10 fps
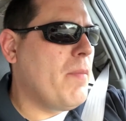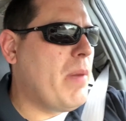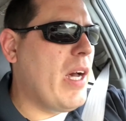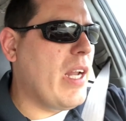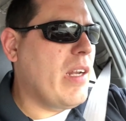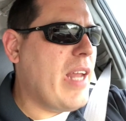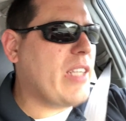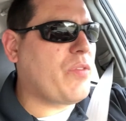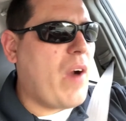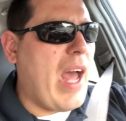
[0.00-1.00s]
But
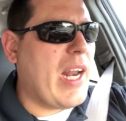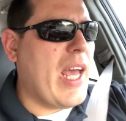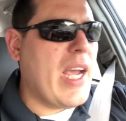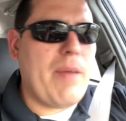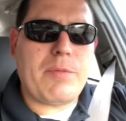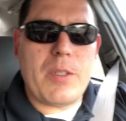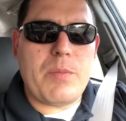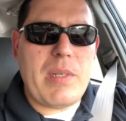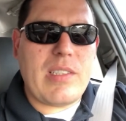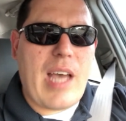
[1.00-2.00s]
next Friday, I'm supposed
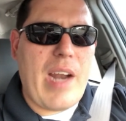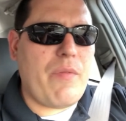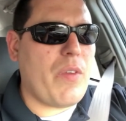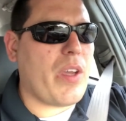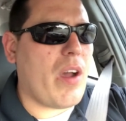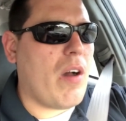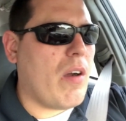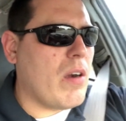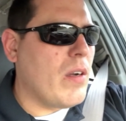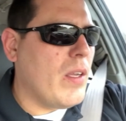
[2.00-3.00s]
to be signing for the
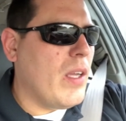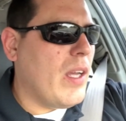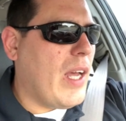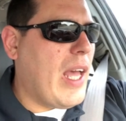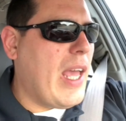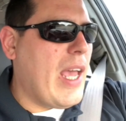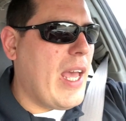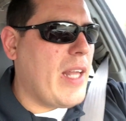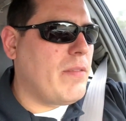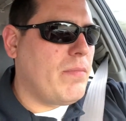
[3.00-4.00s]
car,
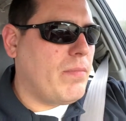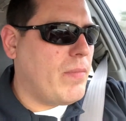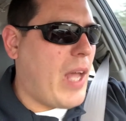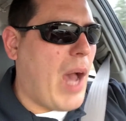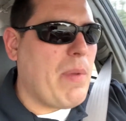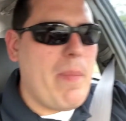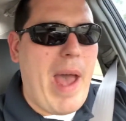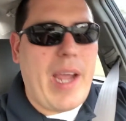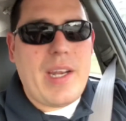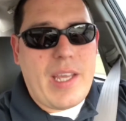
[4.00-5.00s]
and I'll be
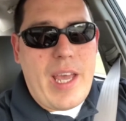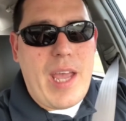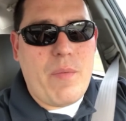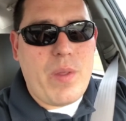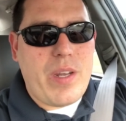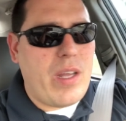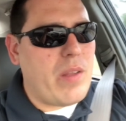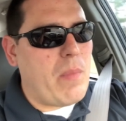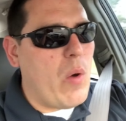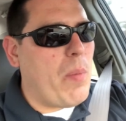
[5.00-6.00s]
back in the game with
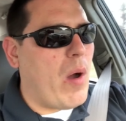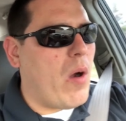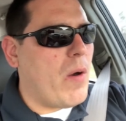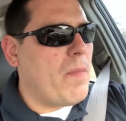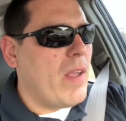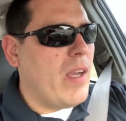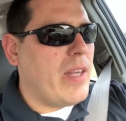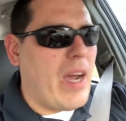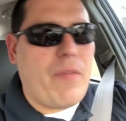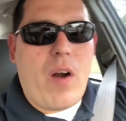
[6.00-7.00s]
another Mopar.
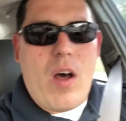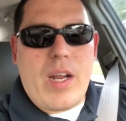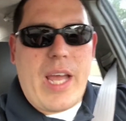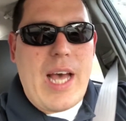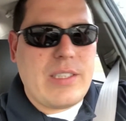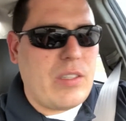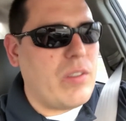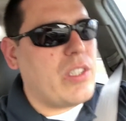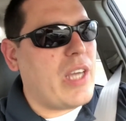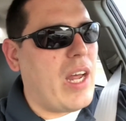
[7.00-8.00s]
Now, for all the guys
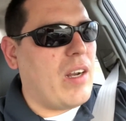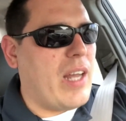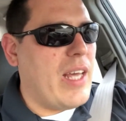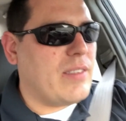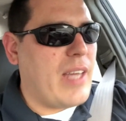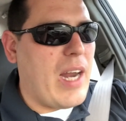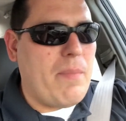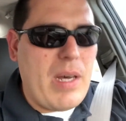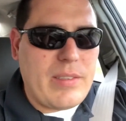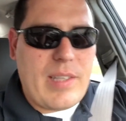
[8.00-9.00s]
on the channel that's got a
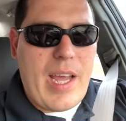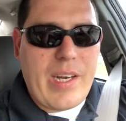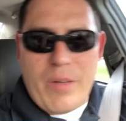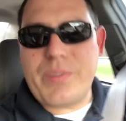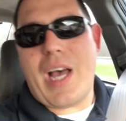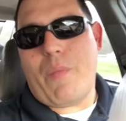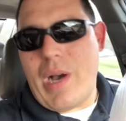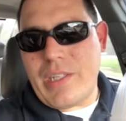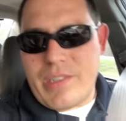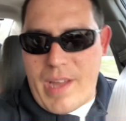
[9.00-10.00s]
Mustang, don't stop
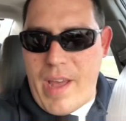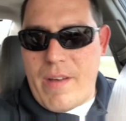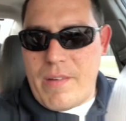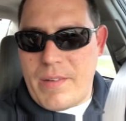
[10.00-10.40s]
watching now.